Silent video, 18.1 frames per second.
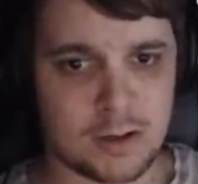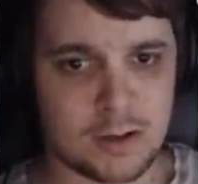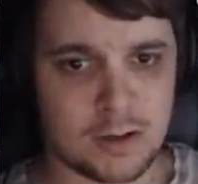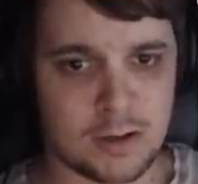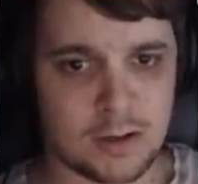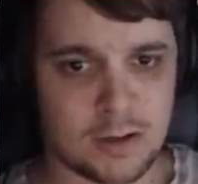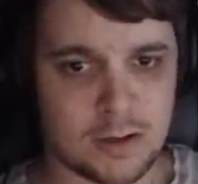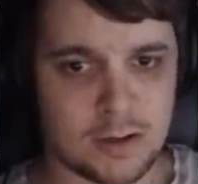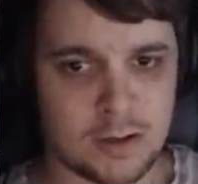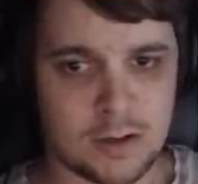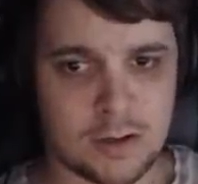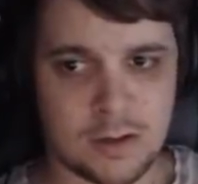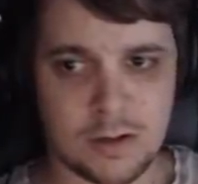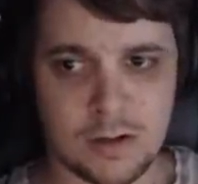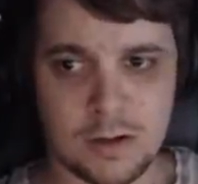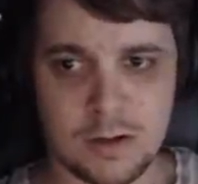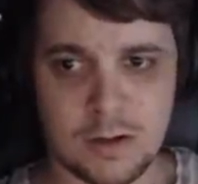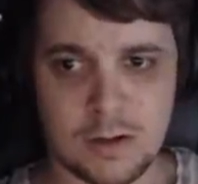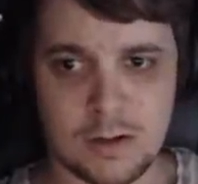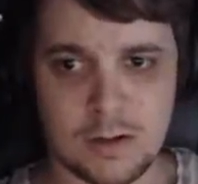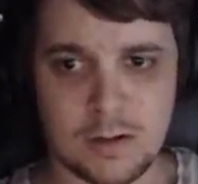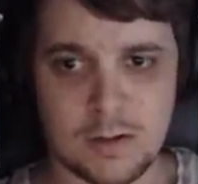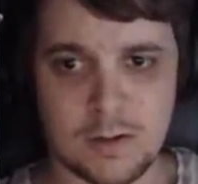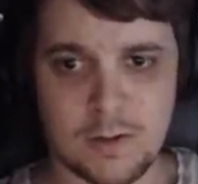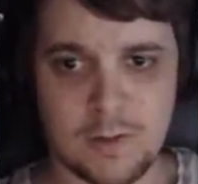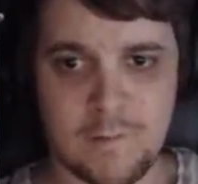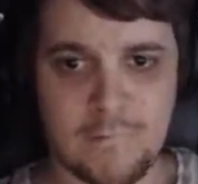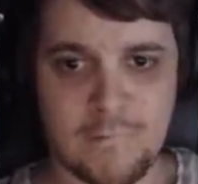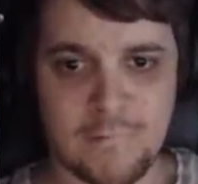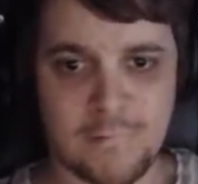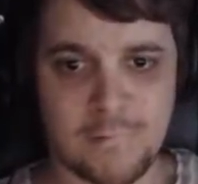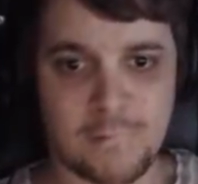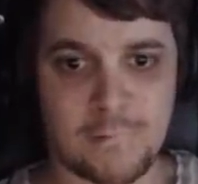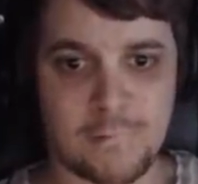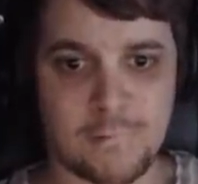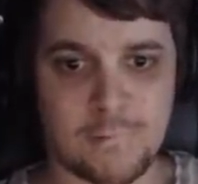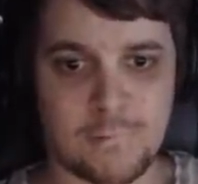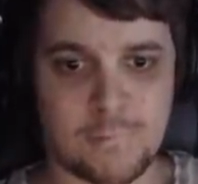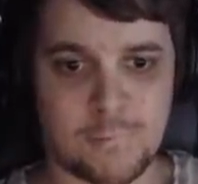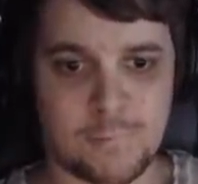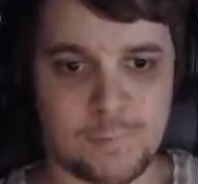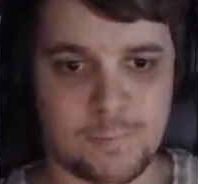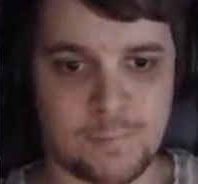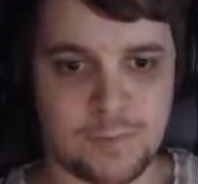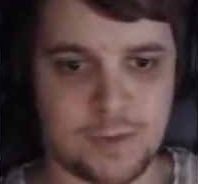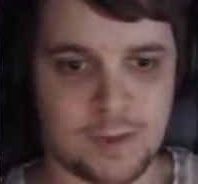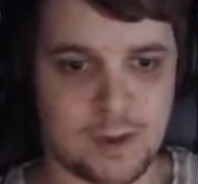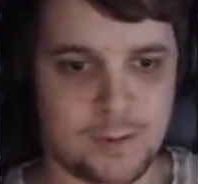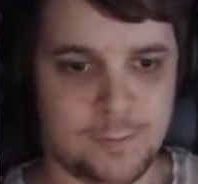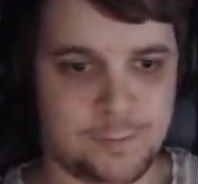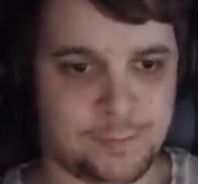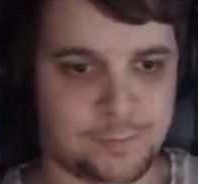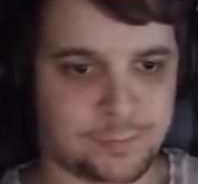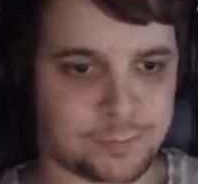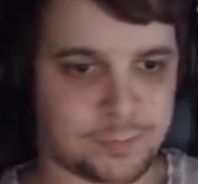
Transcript: (silence)